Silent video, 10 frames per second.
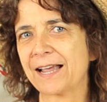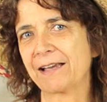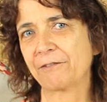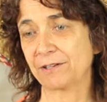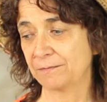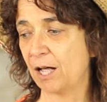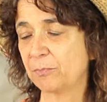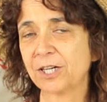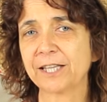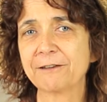I have a, I'll
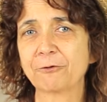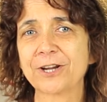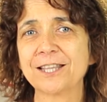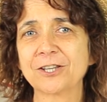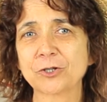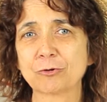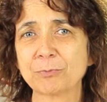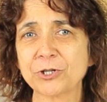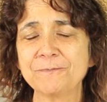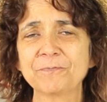put a link for you in the
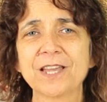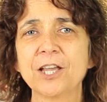description.